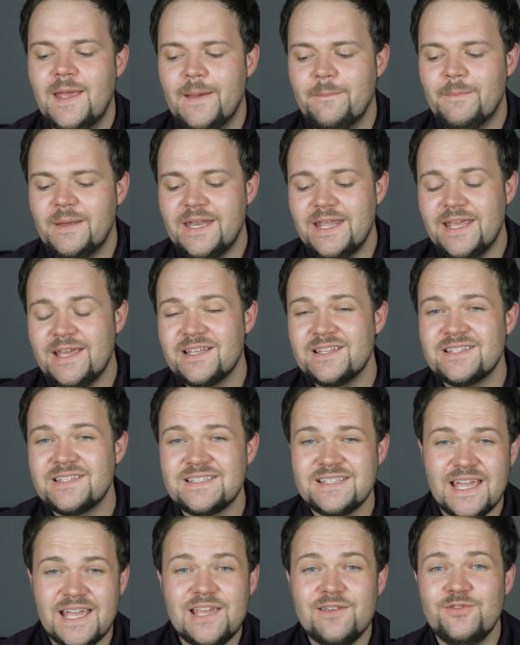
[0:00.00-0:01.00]
but it can
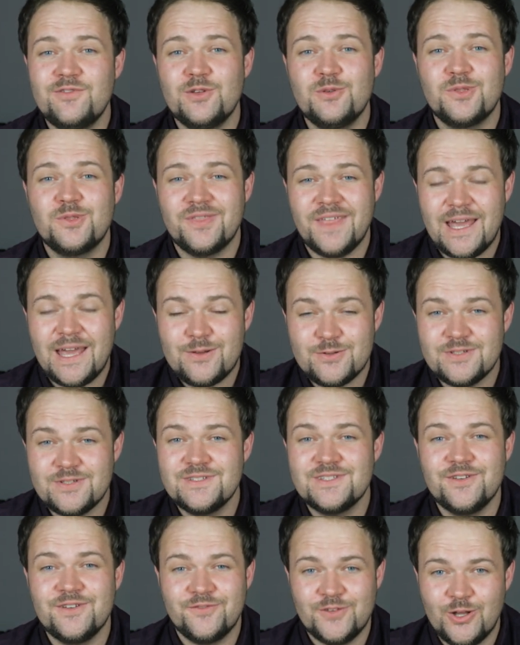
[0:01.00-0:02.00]
save you
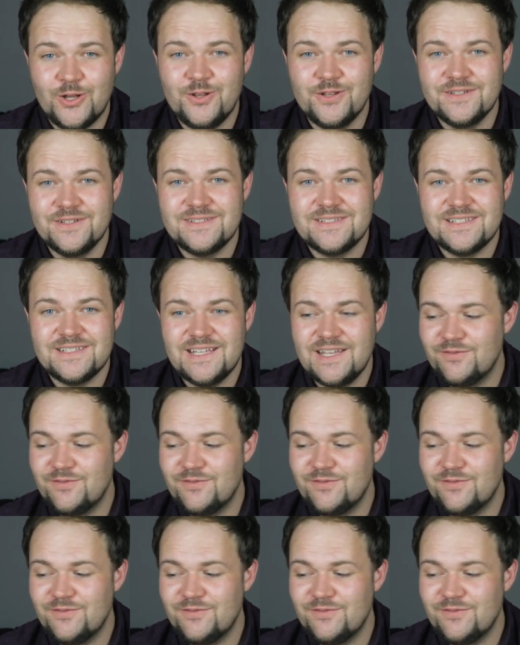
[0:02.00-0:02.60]
thousands of dollars.